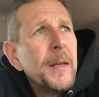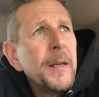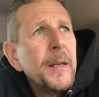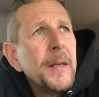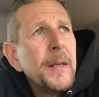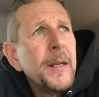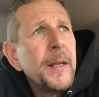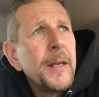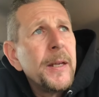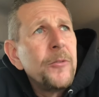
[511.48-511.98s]

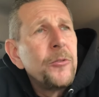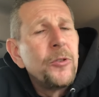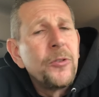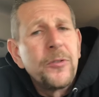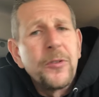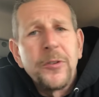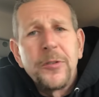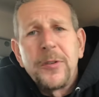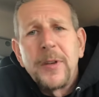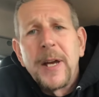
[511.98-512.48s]
and just
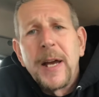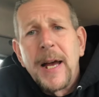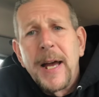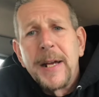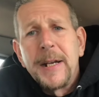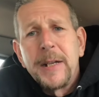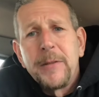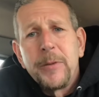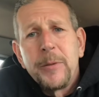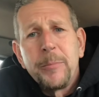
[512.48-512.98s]
to say hi
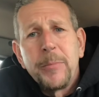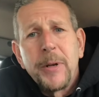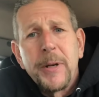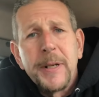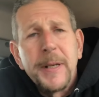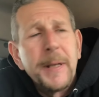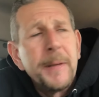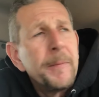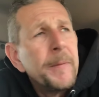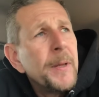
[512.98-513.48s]
to
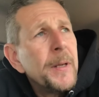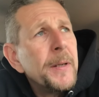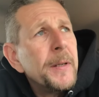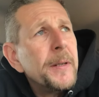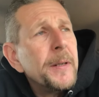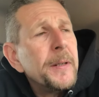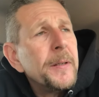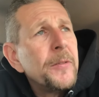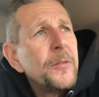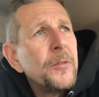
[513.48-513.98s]
everybody.
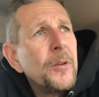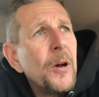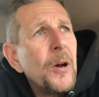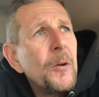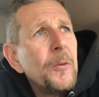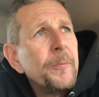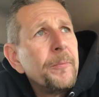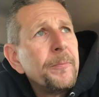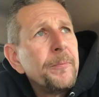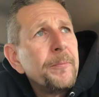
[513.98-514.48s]

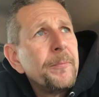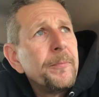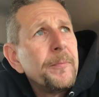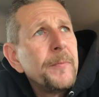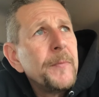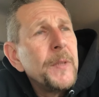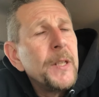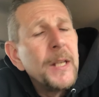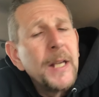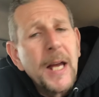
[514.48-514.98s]
So
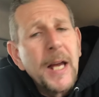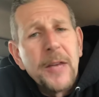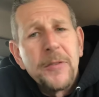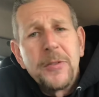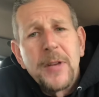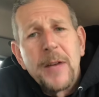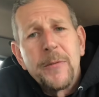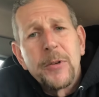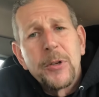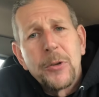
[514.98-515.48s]
you guys
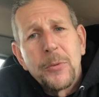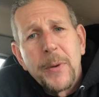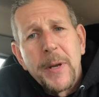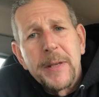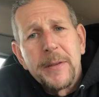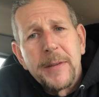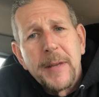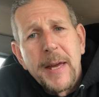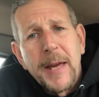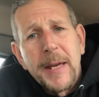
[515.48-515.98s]
have a great
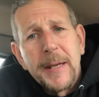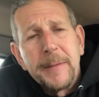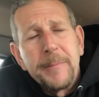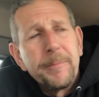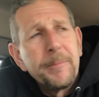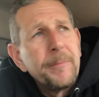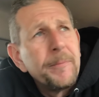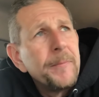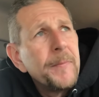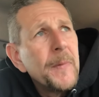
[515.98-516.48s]
day
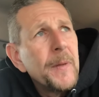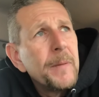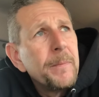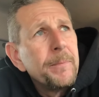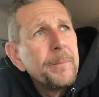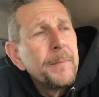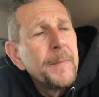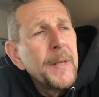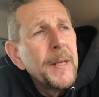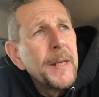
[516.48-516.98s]

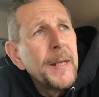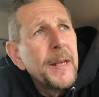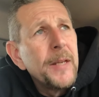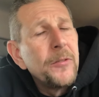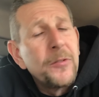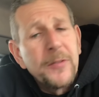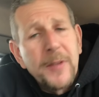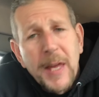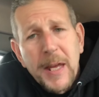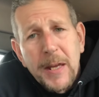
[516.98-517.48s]
and
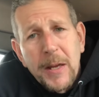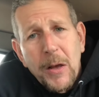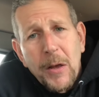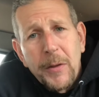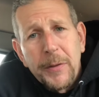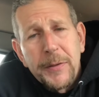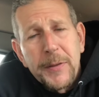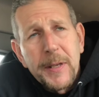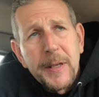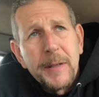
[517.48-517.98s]
stay
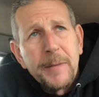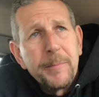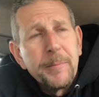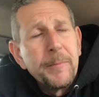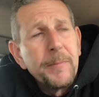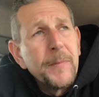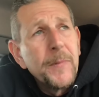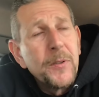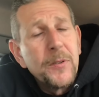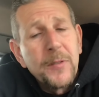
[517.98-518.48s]
healthy,
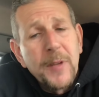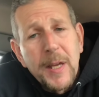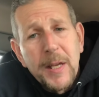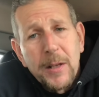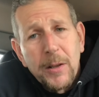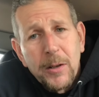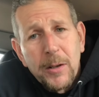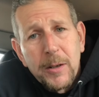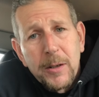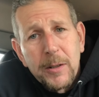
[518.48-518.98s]
stay
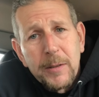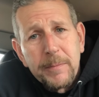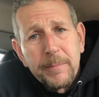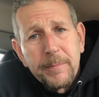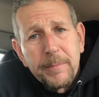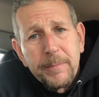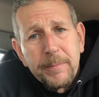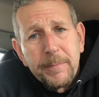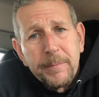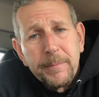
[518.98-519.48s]
alert,
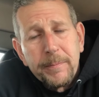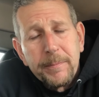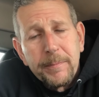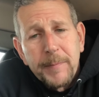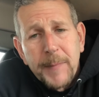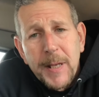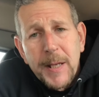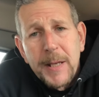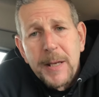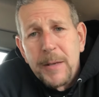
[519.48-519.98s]

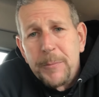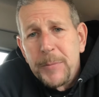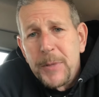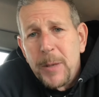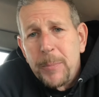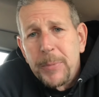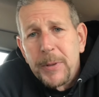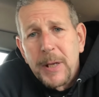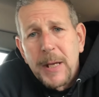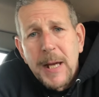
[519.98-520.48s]
and hit me
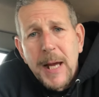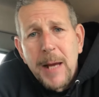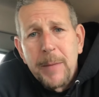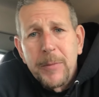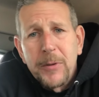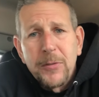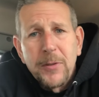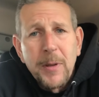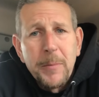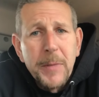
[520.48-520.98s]
up in the
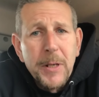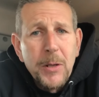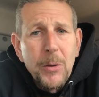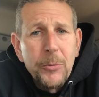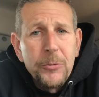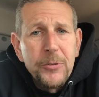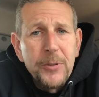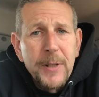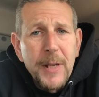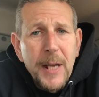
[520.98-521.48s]
comments. Let me know
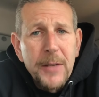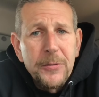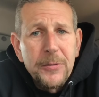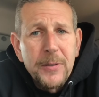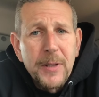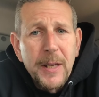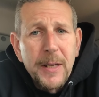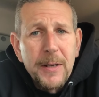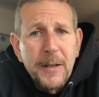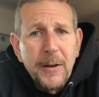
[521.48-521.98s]
what you guys
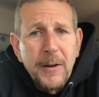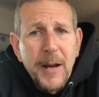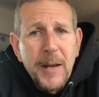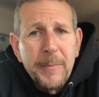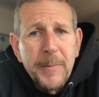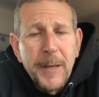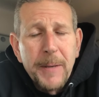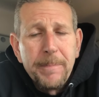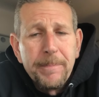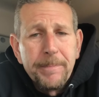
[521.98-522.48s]
think. All right,
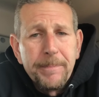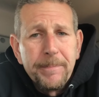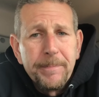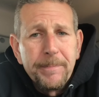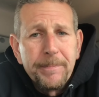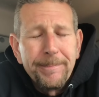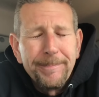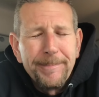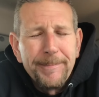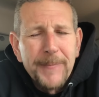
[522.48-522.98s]
man?
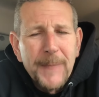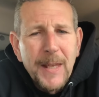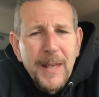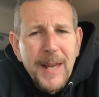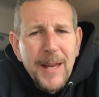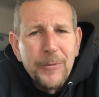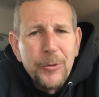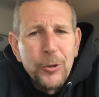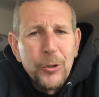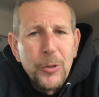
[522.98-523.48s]

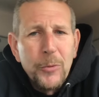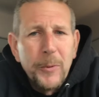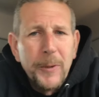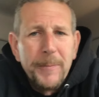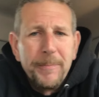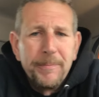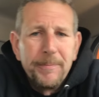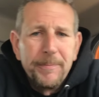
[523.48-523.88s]
Have a good one.